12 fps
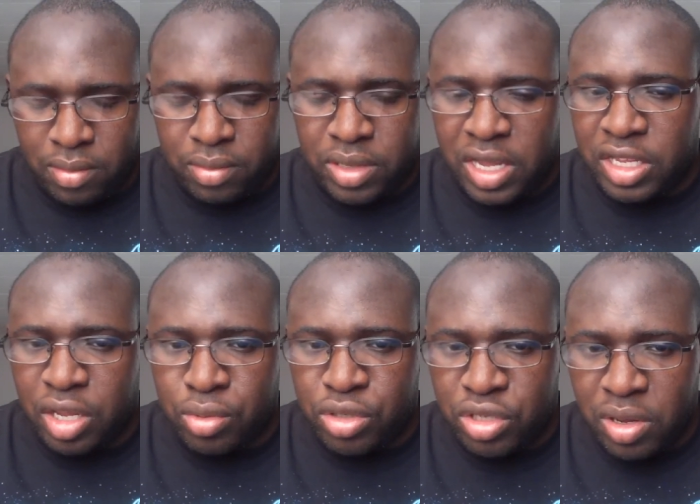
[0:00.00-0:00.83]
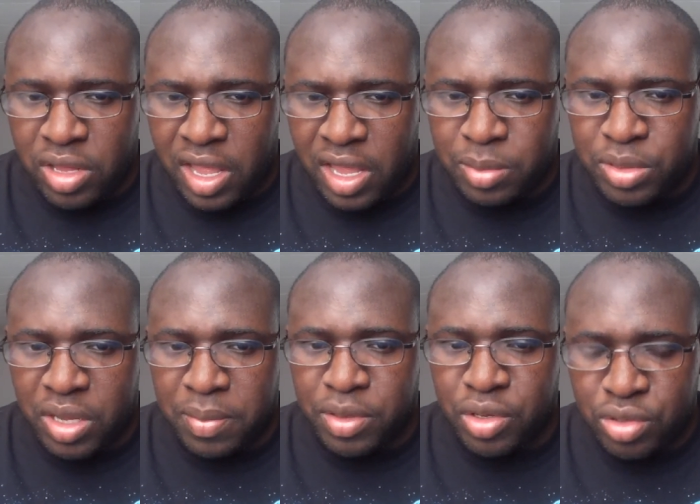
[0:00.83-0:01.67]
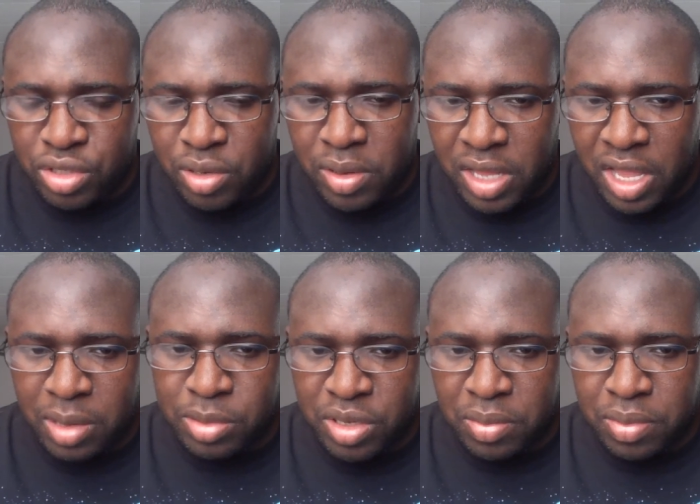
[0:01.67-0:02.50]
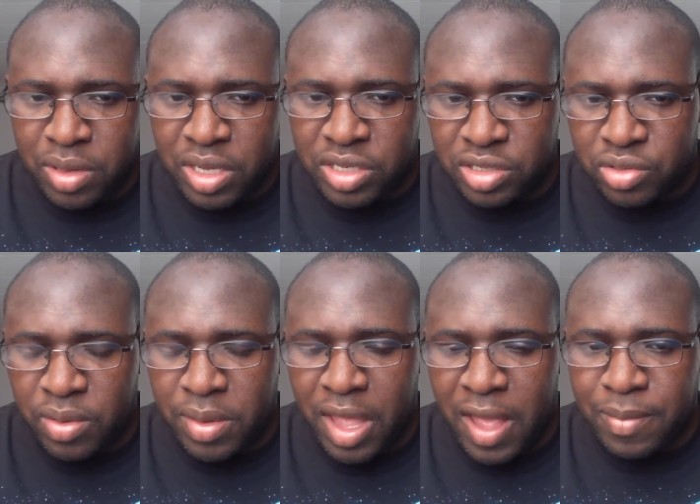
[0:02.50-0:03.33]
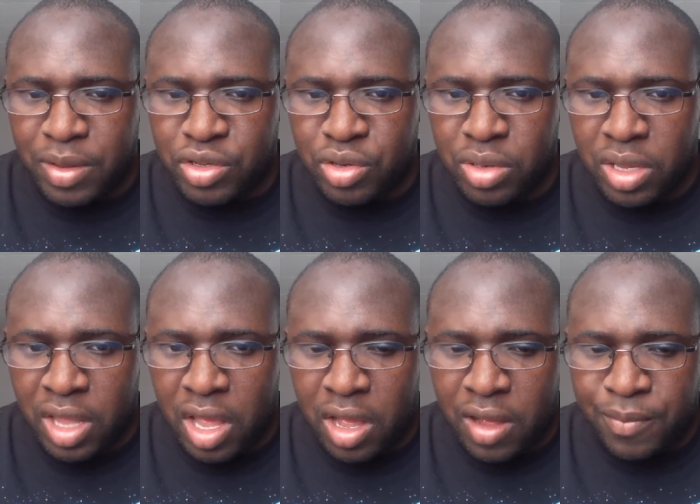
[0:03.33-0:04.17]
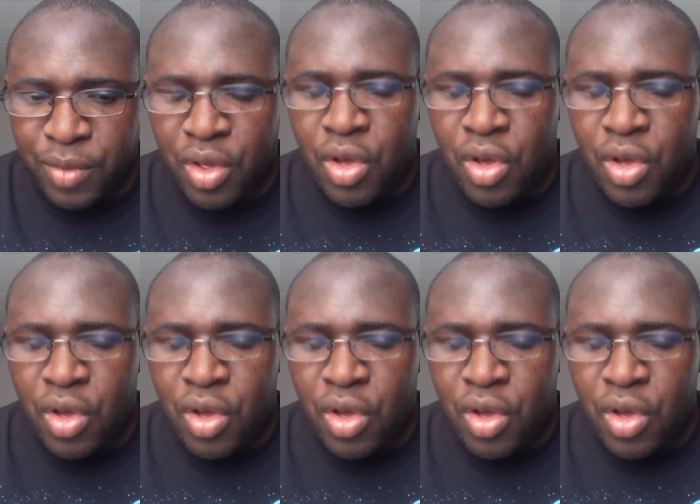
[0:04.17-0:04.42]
that don't show on AMC but do show on AMC Plus, a streaming app that you can um